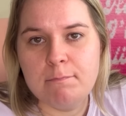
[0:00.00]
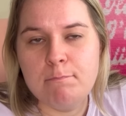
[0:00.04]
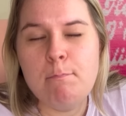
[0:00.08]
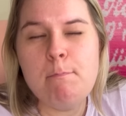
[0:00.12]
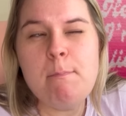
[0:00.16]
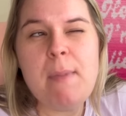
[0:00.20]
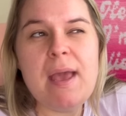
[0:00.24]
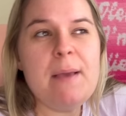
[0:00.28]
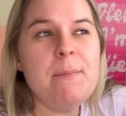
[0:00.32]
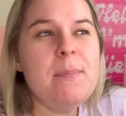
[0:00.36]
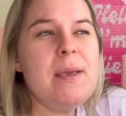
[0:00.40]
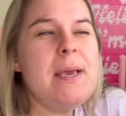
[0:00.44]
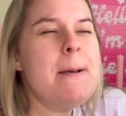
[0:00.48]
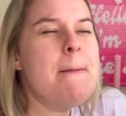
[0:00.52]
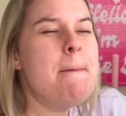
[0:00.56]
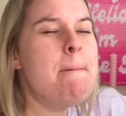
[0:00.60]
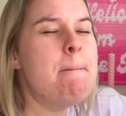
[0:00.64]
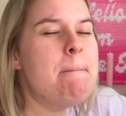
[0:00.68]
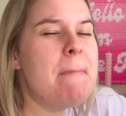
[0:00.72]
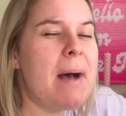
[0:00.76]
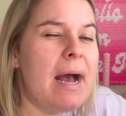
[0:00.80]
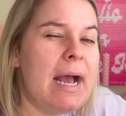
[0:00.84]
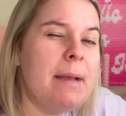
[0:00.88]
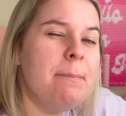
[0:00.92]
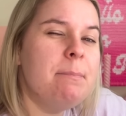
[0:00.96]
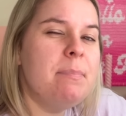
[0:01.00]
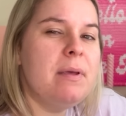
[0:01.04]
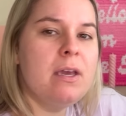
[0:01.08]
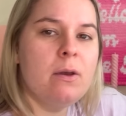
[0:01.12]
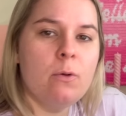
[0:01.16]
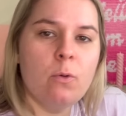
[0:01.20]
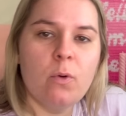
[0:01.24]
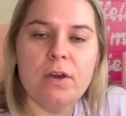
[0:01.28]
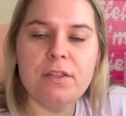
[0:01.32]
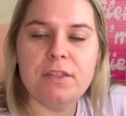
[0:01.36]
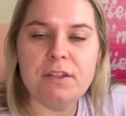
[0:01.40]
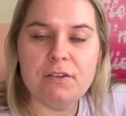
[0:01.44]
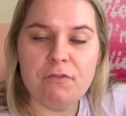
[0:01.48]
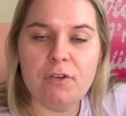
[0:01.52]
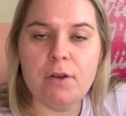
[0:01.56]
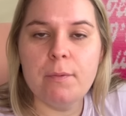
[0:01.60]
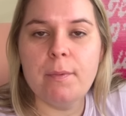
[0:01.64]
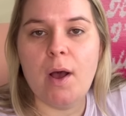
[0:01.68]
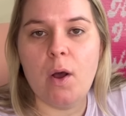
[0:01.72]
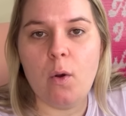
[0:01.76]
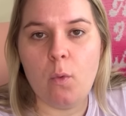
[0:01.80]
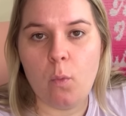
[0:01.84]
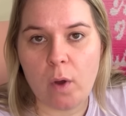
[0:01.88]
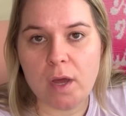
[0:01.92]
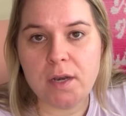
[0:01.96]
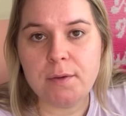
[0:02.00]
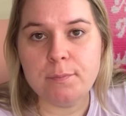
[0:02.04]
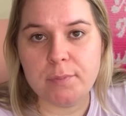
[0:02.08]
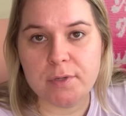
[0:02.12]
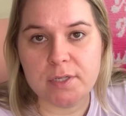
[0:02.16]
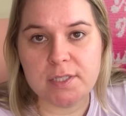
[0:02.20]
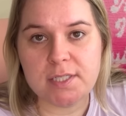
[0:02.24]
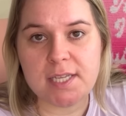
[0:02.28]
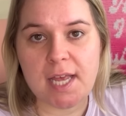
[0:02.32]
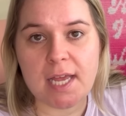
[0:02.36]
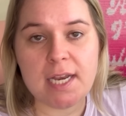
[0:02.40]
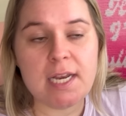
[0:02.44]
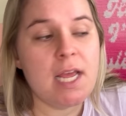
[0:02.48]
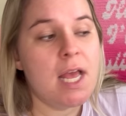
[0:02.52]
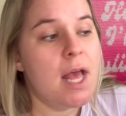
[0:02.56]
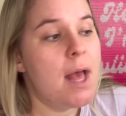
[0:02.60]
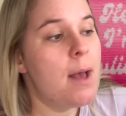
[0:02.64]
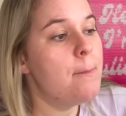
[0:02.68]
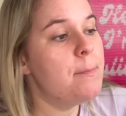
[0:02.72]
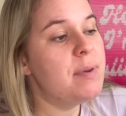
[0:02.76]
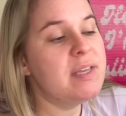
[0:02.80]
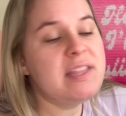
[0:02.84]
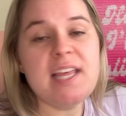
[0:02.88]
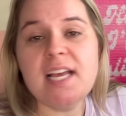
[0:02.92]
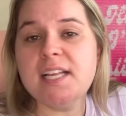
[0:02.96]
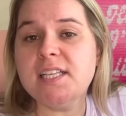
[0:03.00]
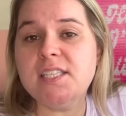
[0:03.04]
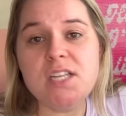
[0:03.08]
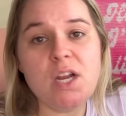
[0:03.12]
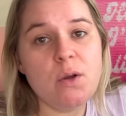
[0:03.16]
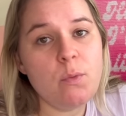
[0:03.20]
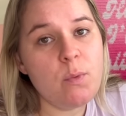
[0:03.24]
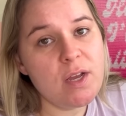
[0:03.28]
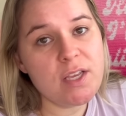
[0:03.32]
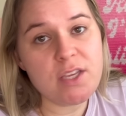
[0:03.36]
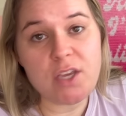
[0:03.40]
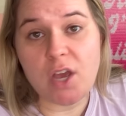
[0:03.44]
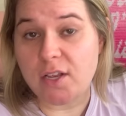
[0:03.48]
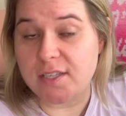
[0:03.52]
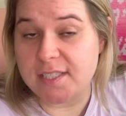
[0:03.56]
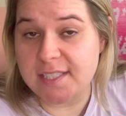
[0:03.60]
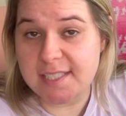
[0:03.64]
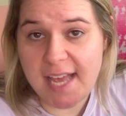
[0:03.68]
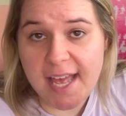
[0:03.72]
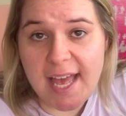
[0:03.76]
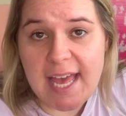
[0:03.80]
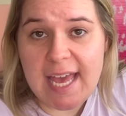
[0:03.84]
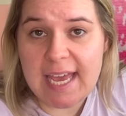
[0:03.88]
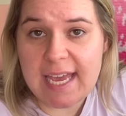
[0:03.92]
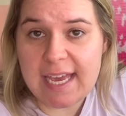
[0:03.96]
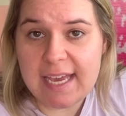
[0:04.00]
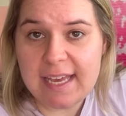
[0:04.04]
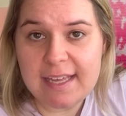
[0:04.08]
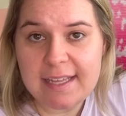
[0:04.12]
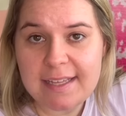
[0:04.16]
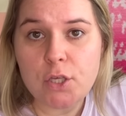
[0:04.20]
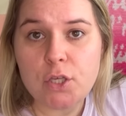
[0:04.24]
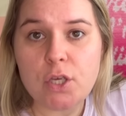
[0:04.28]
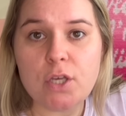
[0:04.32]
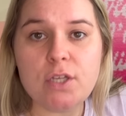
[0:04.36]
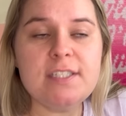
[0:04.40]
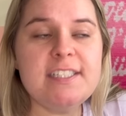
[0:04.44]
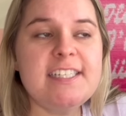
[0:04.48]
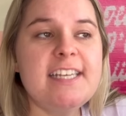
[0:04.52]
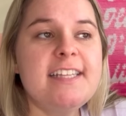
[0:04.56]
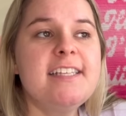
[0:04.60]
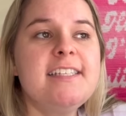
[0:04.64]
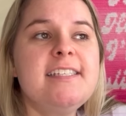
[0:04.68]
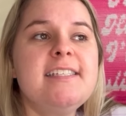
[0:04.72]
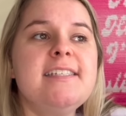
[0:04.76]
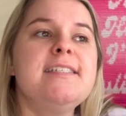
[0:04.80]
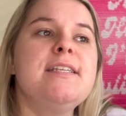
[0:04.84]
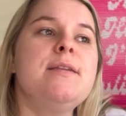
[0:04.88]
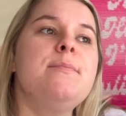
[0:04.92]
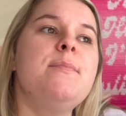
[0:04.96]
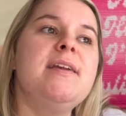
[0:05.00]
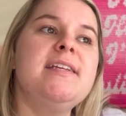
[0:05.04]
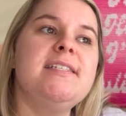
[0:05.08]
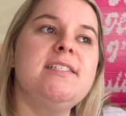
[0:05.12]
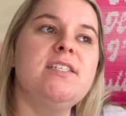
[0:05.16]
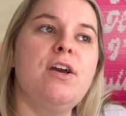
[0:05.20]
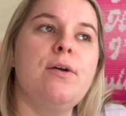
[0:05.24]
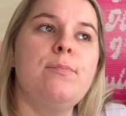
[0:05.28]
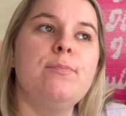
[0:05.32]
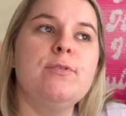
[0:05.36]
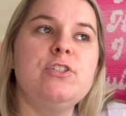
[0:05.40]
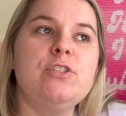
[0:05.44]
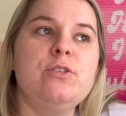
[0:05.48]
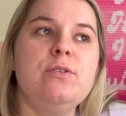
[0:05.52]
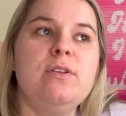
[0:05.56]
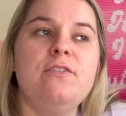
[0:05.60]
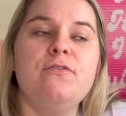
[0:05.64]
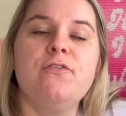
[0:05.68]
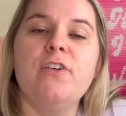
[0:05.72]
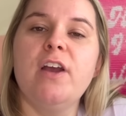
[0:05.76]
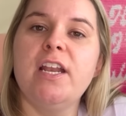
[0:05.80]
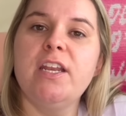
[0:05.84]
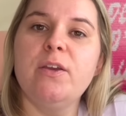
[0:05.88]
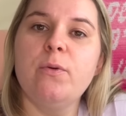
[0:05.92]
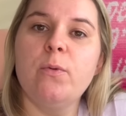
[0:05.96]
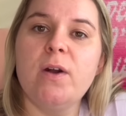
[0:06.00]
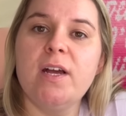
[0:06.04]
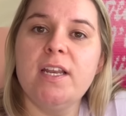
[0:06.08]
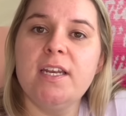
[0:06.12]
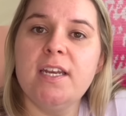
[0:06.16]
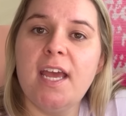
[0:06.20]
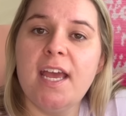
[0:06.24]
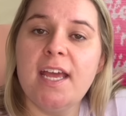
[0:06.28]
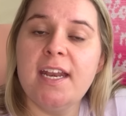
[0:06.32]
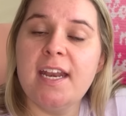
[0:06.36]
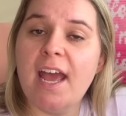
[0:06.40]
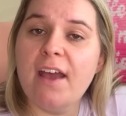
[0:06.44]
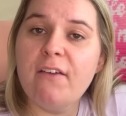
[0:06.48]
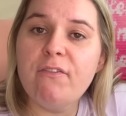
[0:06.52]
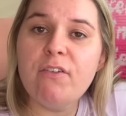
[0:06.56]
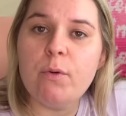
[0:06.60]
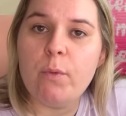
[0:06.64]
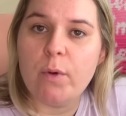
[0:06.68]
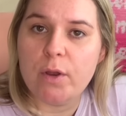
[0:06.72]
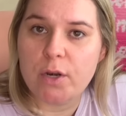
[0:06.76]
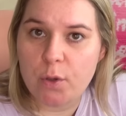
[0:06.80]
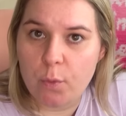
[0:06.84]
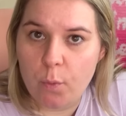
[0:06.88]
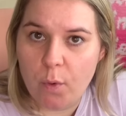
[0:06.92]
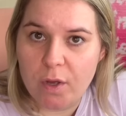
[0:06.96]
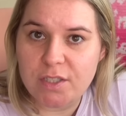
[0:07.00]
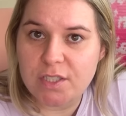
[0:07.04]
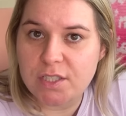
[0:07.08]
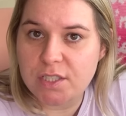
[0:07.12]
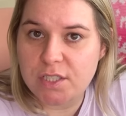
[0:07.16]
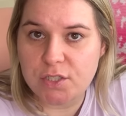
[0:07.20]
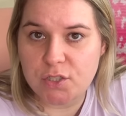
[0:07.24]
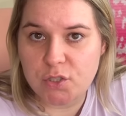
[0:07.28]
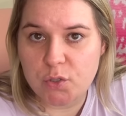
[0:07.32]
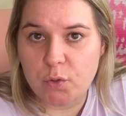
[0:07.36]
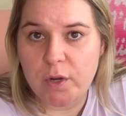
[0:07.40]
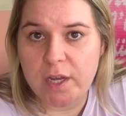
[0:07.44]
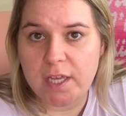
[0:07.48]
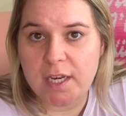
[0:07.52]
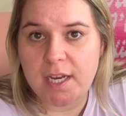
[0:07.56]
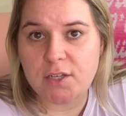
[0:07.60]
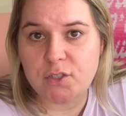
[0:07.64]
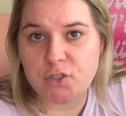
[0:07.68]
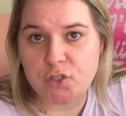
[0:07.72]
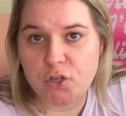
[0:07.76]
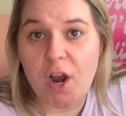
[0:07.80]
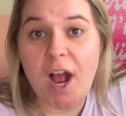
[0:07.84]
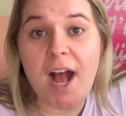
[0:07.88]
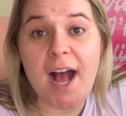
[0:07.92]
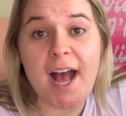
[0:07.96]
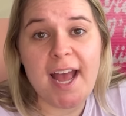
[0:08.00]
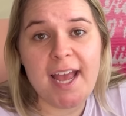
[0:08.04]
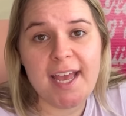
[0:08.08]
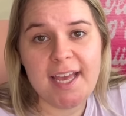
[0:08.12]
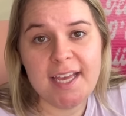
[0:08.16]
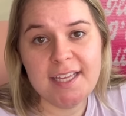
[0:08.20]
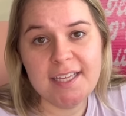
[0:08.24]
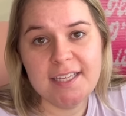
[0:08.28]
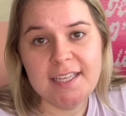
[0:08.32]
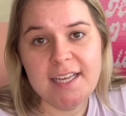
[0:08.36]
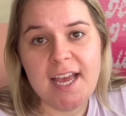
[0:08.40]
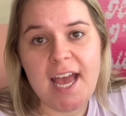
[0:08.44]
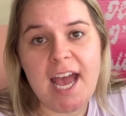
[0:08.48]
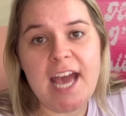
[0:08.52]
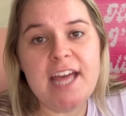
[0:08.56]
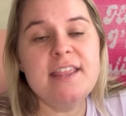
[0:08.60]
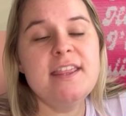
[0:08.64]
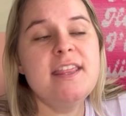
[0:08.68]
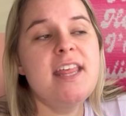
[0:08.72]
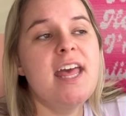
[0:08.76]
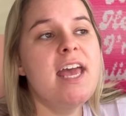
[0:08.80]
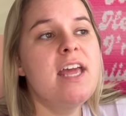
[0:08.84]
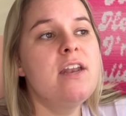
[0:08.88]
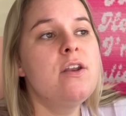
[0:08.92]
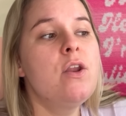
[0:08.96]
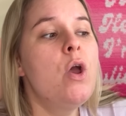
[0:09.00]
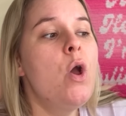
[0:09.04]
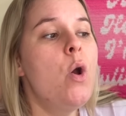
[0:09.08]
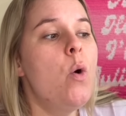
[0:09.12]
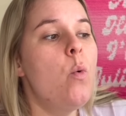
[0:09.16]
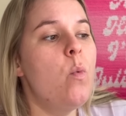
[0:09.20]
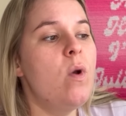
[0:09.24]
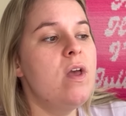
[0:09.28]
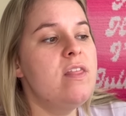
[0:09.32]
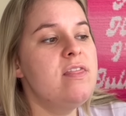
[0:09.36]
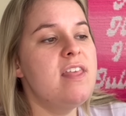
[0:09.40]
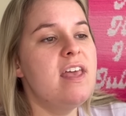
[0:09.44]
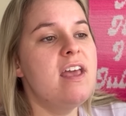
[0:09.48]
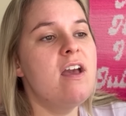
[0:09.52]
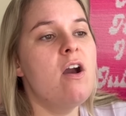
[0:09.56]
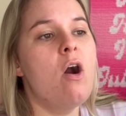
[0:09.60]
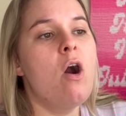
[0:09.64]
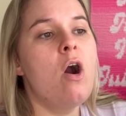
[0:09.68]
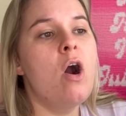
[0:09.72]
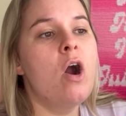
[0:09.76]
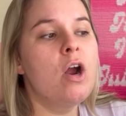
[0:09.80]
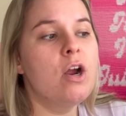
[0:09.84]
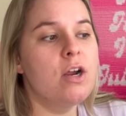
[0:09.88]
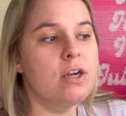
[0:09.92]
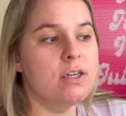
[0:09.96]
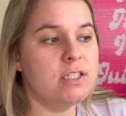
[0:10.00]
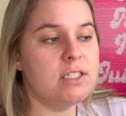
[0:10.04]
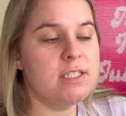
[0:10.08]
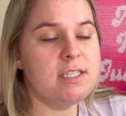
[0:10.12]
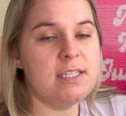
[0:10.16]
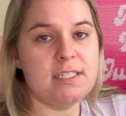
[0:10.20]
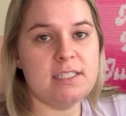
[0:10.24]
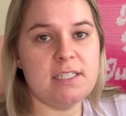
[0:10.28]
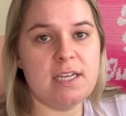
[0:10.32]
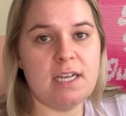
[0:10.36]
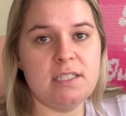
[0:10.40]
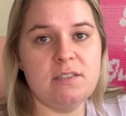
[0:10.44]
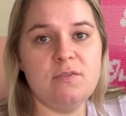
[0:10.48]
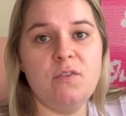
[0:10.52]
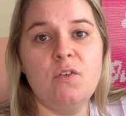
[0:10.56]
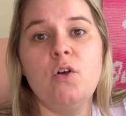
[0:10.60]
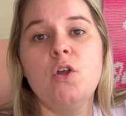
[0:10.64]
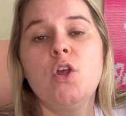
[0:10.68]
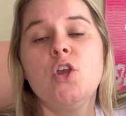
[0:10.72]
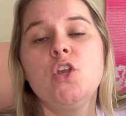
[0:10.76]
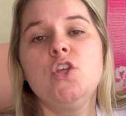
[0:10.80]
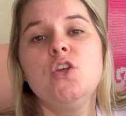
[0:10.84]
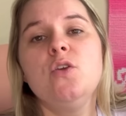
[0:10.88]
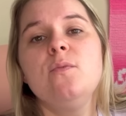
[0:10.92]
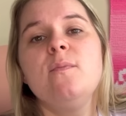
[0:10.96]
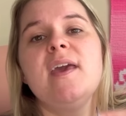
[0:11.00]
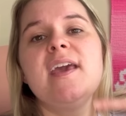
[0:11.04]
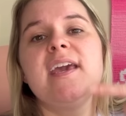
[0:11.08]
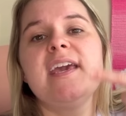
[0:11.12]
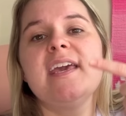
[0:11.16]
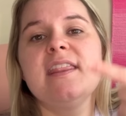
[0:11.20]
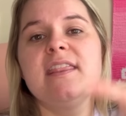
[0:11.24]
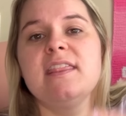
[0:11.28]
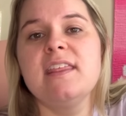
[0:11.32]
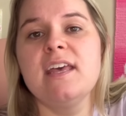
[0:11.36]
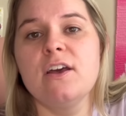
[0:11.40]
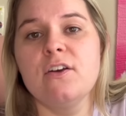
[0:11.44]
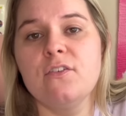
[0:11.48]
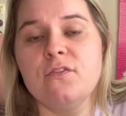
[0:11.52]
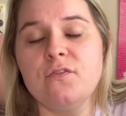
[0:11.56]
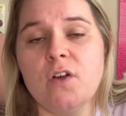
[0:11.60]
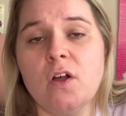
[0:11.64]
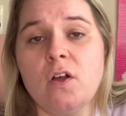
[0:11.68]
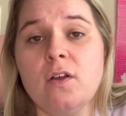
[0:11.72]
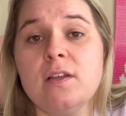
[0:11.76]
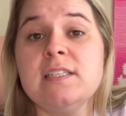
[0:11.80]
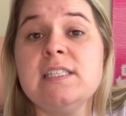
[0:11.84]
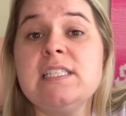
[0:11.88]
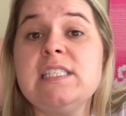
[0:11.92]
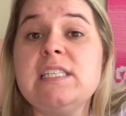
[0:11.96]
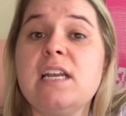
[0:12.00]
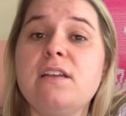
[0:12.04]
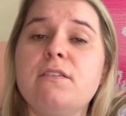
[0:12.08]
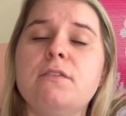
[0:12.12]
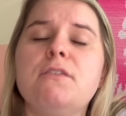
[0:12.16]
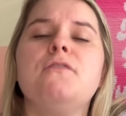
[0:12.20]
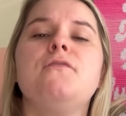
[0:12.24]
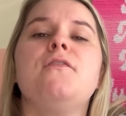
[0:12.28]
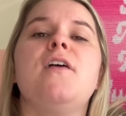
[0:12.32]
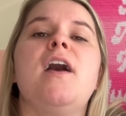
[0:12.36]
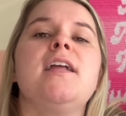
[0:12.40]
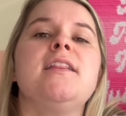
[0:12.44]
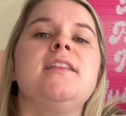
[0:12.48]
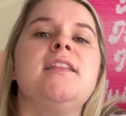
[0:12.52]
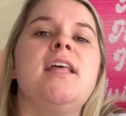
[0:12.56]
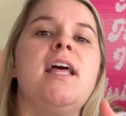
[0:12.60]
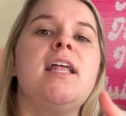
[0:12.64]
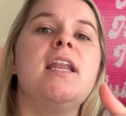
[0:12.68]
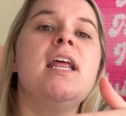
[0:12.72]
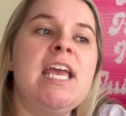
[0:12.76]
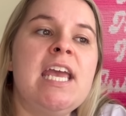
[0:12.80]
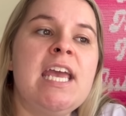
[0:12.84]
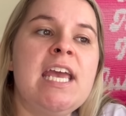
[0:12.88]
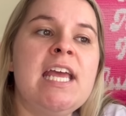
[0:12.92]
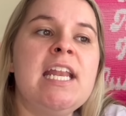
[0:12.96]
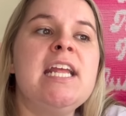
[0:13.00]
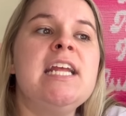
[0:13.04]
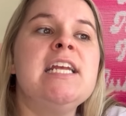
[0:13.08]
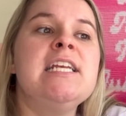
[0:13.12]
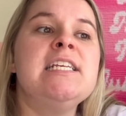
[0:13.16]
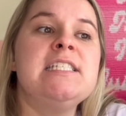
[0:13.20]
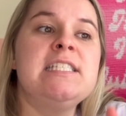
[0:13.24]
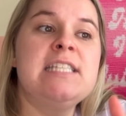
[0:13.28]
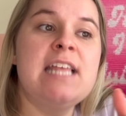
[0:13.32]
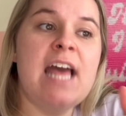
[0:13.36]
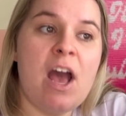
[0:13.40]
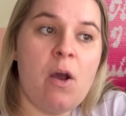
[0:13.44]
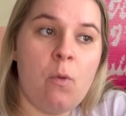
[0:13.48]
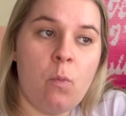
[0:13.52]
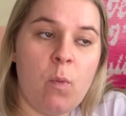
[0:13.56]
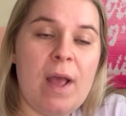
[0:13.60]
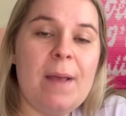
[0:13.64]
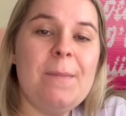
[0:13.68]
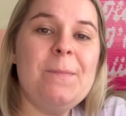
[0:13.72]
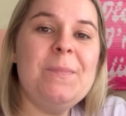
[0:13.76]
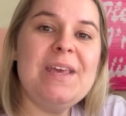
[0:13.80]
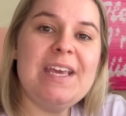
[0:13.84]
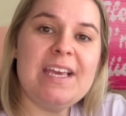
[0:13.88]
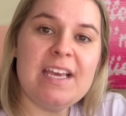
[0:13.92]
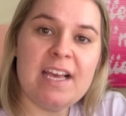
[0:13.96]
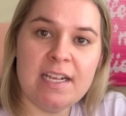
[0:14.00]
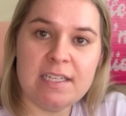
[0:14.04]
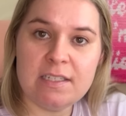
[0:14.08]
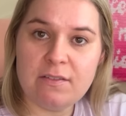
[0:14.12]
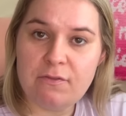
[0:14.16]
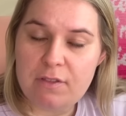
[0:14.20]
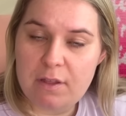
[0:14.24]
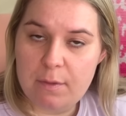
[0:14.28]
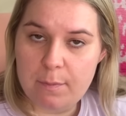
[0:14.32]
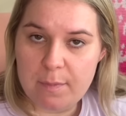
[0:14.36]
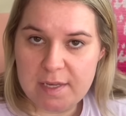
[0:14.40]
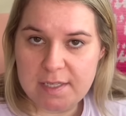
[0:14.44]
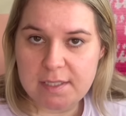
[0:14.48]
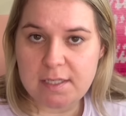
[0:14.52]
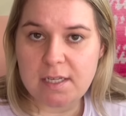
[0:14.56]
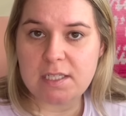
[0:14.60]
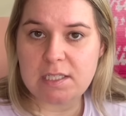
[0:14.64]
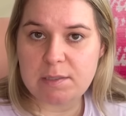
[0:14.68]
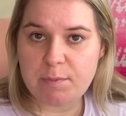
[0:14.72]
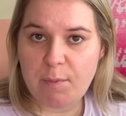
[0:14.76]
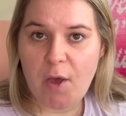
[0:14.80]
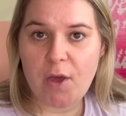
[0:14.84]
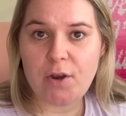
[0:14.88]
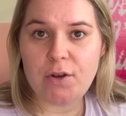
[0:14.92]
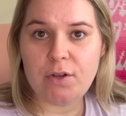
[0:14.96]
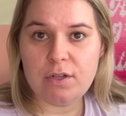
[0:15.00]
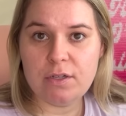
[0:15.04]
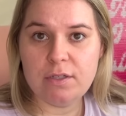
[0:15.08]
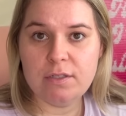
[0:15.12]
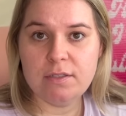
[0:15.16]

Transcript: Maybe it might be worth it for about 1%, but that's not what y'all say. Y'all say this is an amazing opportunity for anyone and everyone who wants to join and try. And then when they aren't successful, you make it their fault instead of the fact that it is that way because of the business model.